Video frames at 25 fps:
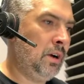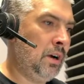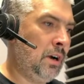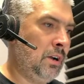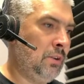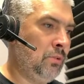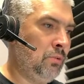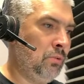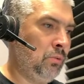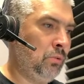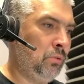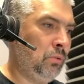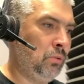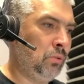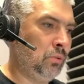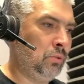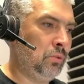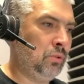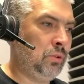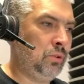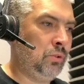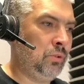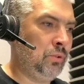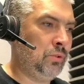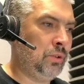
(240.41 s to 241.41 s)
I will
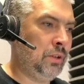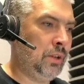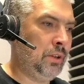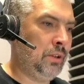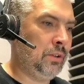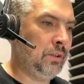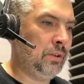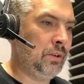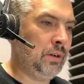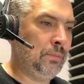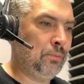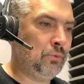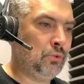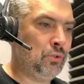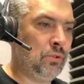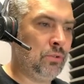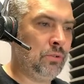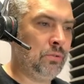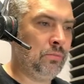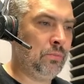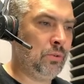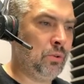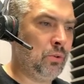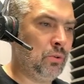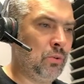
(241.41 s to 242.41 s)
not use any
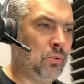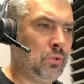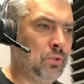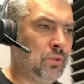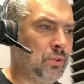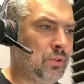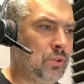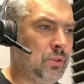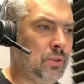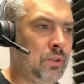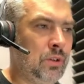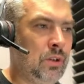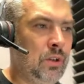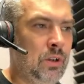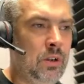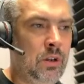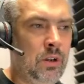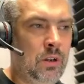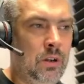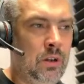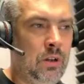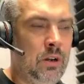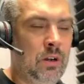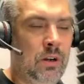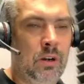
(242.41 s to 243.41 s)
encryption because
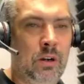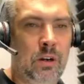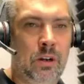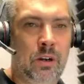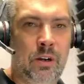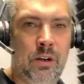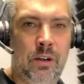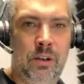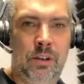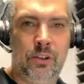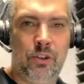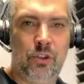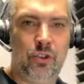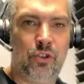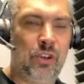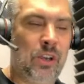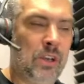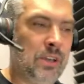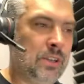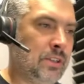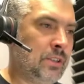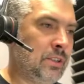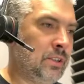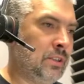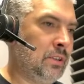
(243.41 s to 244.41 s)
it's
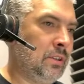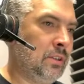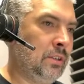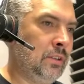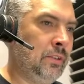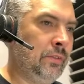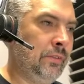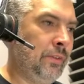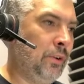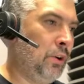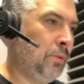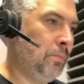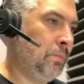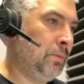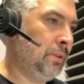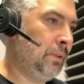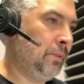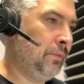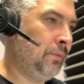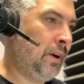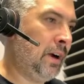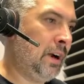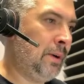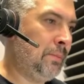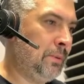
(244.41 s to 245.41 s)
just a development
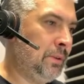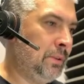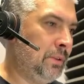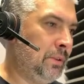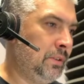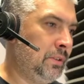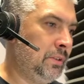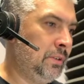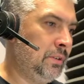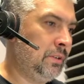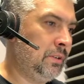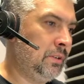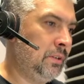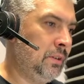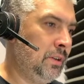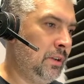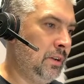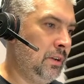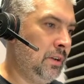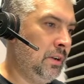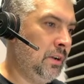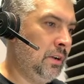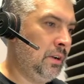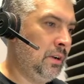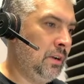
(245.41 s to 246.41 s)
environment.
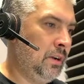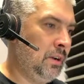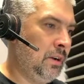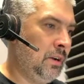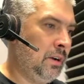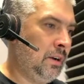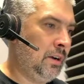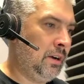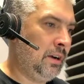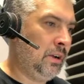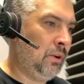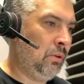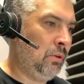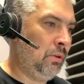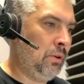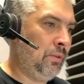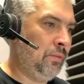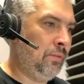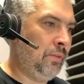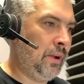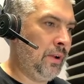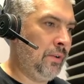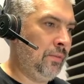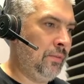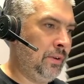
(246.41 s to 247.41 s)
I will
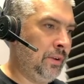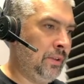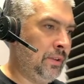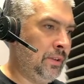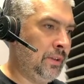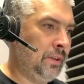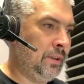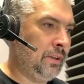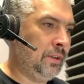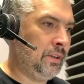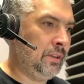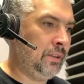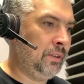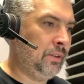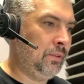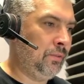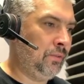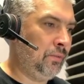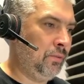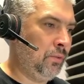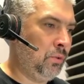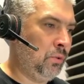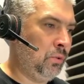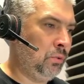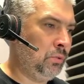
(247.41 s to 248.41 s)
leave everything
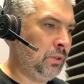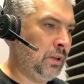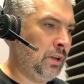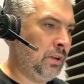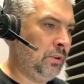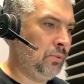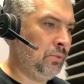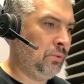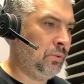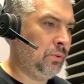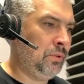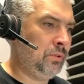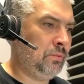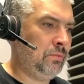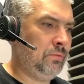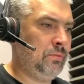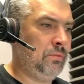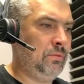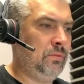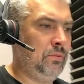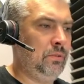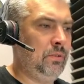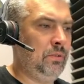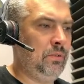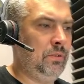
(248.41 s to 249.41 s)
default. I will
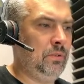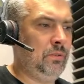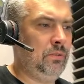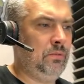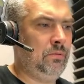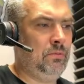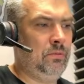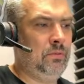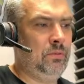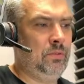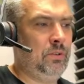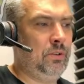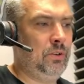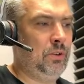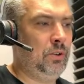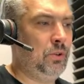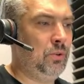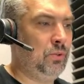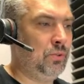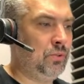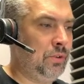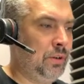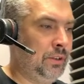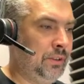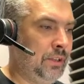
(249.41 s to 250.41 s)

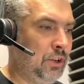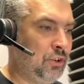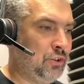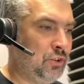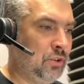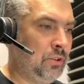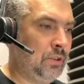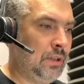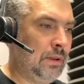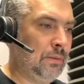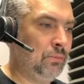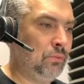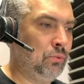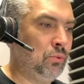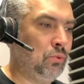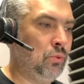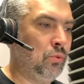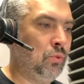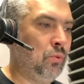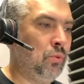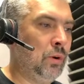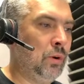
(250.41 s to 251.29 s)
reduce the retention time to